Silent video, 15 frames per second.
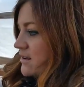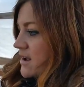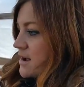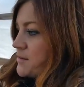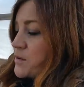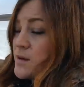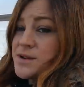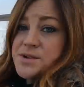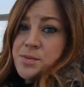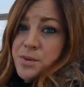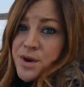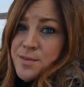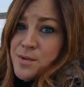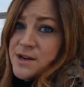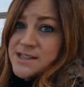I'm going to
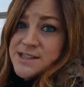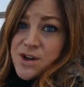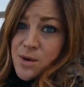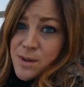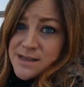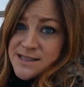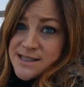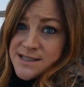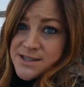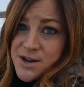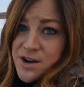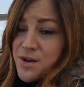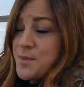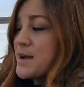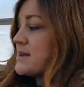pre-moisten all my seed
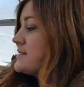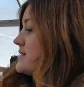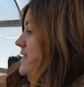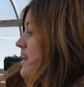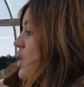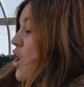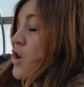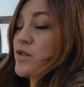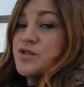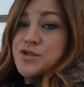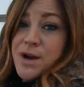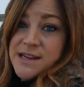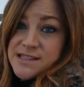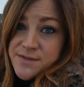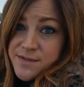starting mix, get all the
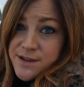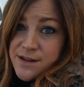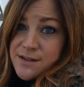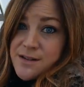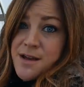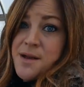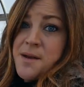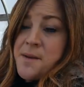trays filled,